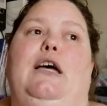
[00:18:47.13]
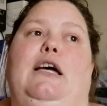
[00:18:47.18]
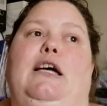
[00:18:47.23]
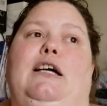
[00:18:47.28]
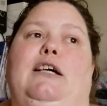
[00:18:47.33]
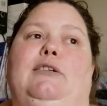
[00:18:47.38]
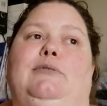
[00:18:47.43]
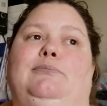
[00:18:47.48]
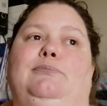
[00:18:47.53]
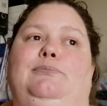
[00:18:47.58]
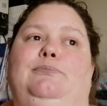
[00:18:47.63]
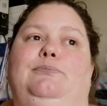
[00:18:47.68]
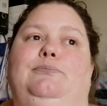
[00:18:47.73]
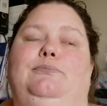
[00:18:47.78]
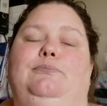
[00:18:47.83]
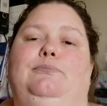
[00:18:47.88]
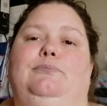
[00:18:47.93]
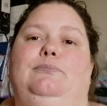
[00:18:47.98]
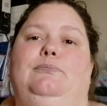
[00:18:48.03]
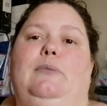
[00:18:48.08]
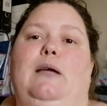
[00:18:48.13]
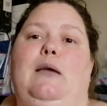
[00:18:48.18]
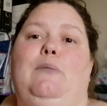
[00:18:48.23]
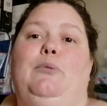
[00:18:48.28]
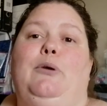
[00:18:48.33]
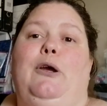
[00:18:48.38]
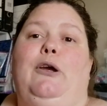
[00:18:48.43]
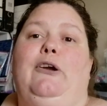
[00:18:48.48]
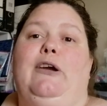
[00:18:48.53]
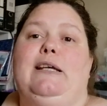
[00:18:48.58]
and
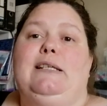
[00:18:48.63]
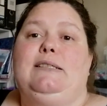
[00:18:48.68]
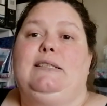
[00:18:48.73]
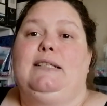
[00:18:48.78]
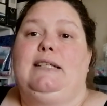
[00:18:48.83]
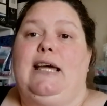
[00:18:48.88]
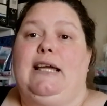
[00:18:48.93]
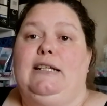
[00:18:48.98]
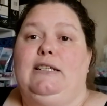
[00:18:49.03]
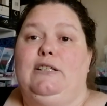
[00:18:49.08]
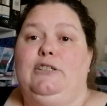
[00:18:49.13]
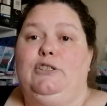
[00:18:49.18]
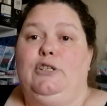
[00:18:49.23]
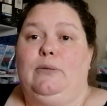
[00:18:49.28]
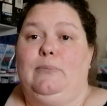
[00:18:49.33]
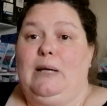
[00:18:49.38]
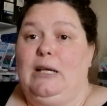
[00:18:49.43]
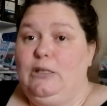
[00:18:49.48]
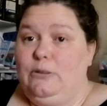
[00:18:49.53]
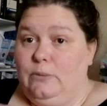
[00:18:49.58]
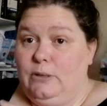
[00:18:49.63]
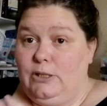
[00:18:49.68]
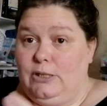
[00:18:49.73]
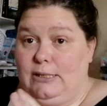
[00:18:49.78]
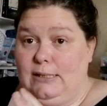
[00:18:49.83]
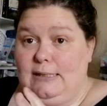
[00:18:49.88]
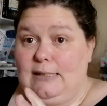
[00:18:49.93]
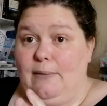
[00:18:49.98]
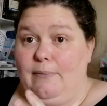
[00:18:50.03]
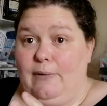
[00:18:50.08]
procrastinated too much, which
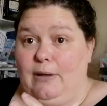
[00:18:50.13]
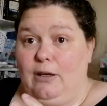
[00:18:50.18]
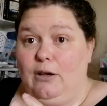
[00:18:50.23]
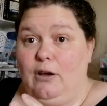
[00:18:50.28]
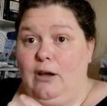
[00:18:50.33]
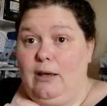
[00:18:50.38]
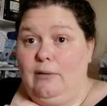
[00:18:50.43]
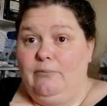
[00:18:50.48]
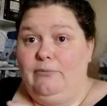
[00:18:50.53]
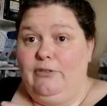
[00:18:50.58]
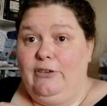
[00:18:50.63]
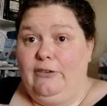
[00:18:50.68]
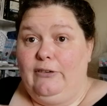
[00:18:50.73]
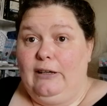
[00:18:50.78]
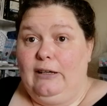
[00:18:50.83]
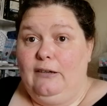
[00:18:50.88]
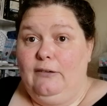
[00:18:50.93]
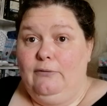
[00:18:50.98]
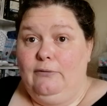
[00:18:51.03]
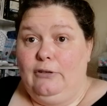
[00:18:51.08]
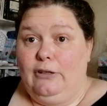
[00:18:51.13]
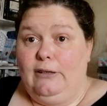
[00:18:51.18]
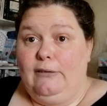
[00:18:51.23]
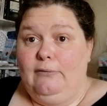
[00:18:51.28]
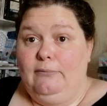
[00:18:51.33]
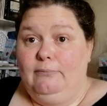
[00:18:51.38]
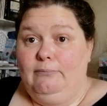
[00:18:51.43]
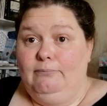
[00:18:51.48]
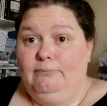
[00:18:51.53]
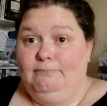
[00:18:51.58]
is something I'm very, very,